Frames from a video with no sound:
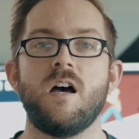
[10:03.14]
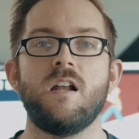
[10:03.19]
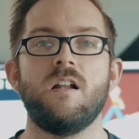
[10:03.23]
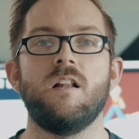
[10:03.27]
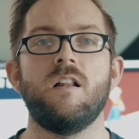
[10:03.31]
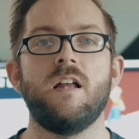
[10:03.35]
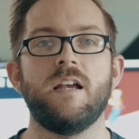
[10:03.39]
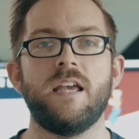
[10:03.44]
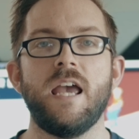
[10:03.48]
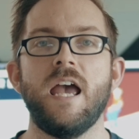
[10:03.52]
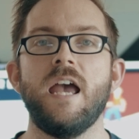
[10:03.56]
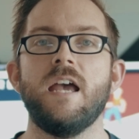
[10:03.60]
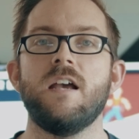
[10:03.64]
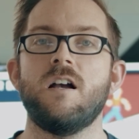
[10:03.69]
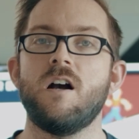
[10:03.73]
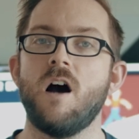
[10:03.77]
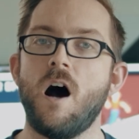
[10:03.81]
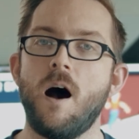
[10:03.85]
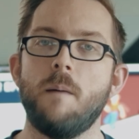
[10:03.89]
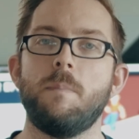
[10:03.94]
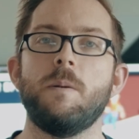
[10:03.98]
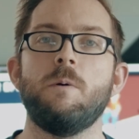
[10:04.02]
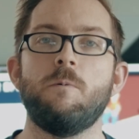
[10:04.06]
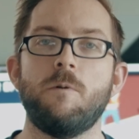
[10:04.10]
kind of like, hey,
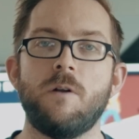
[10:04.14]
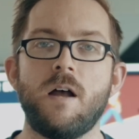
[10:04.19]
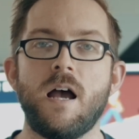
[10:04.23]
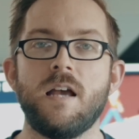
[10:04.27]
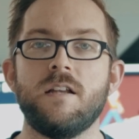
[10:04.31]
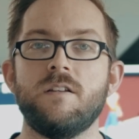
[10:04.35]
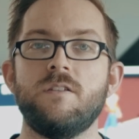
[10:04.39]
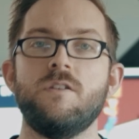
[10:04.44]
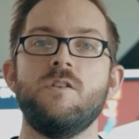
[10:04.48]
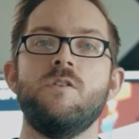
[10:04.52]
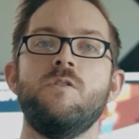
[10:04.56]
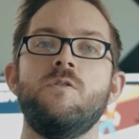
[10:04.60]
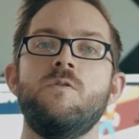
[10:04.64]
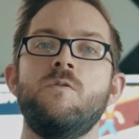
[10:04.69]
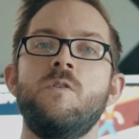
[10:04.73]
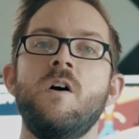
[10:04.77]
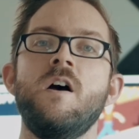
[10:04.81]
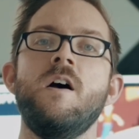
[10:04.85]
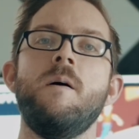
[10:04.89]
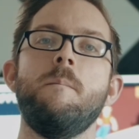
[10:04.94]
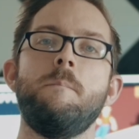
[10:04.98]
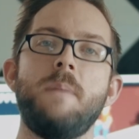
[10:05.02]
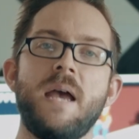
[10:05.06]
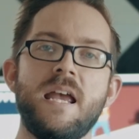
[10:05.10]
copy what I do,
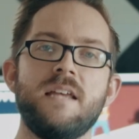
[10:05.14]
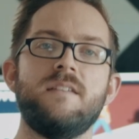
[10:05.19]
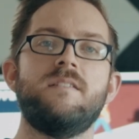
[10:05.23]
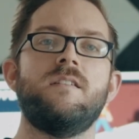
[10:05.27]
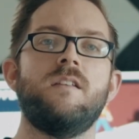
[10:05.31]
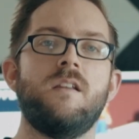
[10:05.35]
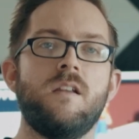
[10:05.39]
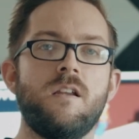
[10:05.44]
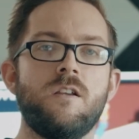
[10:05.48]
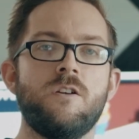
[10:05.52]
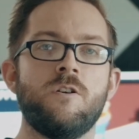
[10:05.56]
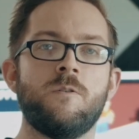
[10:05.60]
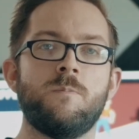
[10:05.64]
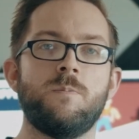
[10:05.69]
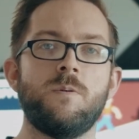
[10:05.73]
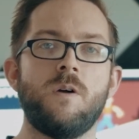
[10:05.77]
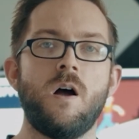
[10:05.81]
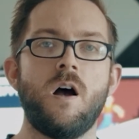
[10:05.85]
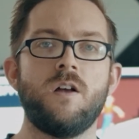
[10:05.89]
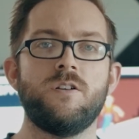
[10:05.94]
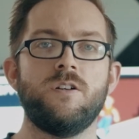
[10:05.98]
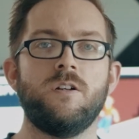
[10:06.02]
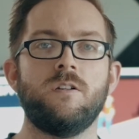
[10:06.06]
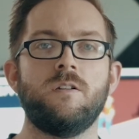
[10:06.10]
paste it in your
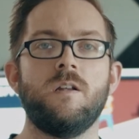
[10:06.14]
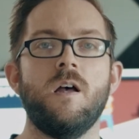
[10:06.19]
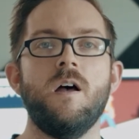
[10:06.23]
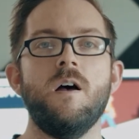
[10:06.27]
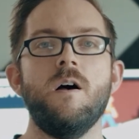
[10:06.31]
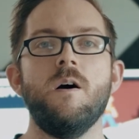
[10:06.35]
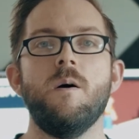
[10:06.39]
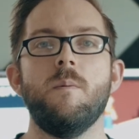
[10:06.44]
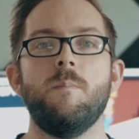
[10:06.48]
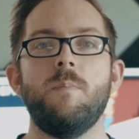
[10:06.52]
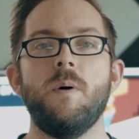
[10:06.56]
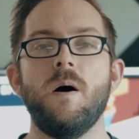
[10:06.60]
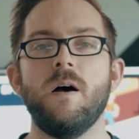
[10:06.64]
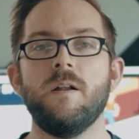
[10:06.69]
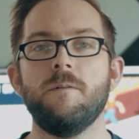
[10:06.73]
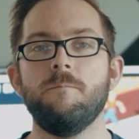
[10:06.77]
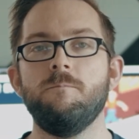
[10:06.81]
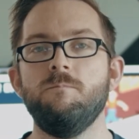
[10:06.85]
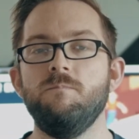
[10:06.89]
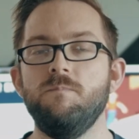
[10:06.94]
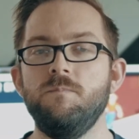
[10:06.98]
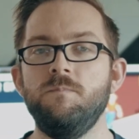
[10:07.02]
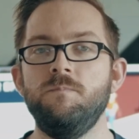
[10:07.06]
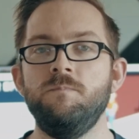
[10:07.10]
project. But
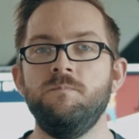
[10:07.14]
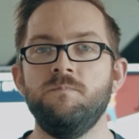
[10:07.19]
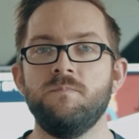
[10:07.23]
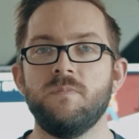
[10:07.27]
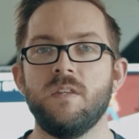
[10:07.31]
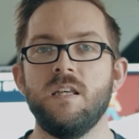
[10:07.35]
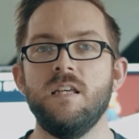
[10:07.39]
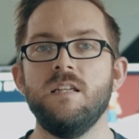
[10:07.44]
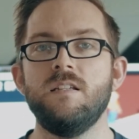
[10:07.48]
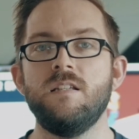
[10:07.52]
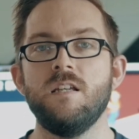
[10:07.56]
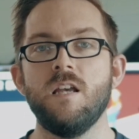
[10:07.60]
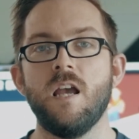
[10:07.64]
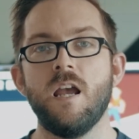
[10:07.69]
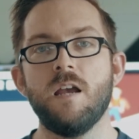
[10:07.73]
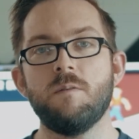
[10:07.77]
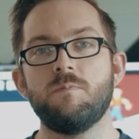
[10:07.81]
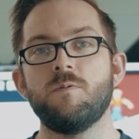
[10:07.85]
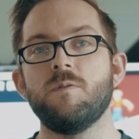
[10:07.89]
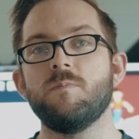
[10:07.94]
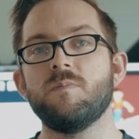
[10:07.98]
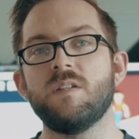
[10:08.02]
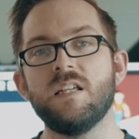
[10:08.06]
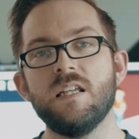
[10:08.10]
E.C.
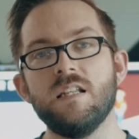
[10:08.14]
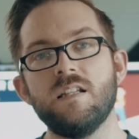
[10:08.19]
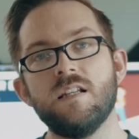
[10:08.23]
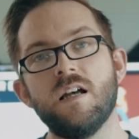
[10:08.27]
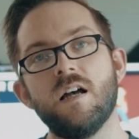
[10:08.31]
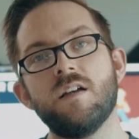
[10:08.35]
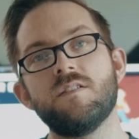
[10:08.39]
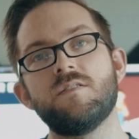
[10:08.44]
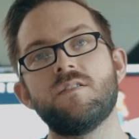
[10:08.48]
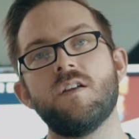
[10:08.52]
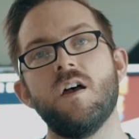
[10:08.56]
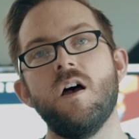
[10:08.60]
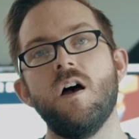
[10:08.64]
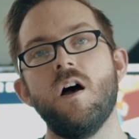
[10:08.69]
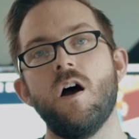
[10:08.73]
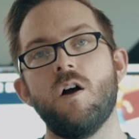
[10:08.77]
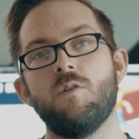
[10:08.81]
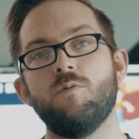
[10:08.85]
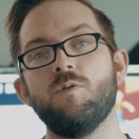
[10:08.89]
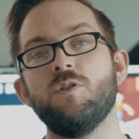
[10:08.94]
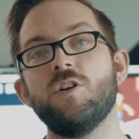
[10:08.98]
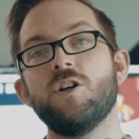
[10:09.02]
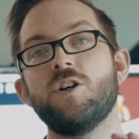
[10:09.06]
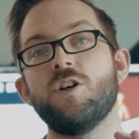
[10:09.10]
Abrams, he does
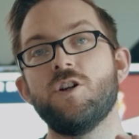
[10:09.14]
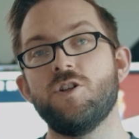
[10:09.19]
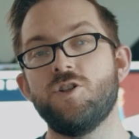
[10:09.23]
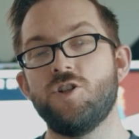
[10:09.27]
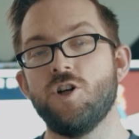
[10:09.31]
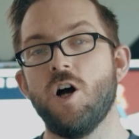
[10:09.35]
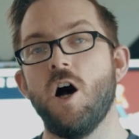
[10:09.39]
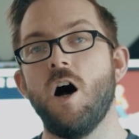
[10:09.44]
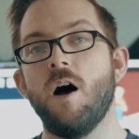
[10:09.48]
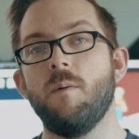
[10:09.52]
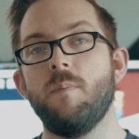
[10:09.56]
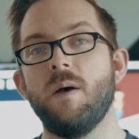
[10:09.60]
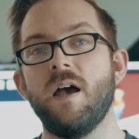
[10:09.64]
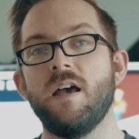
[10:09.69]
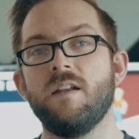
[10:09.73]
a really good job